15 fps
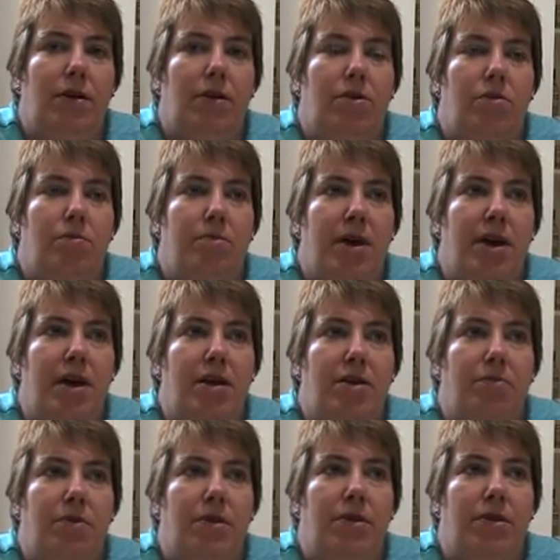
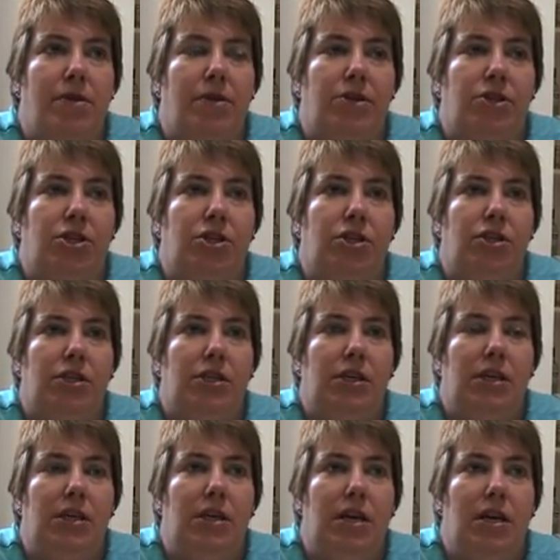Compared with
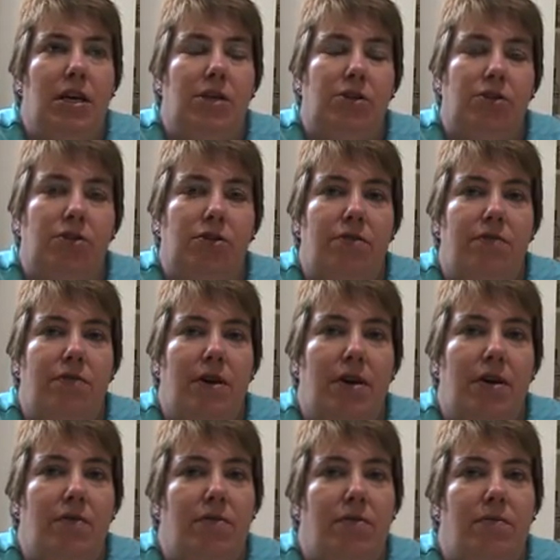Jersey, 805.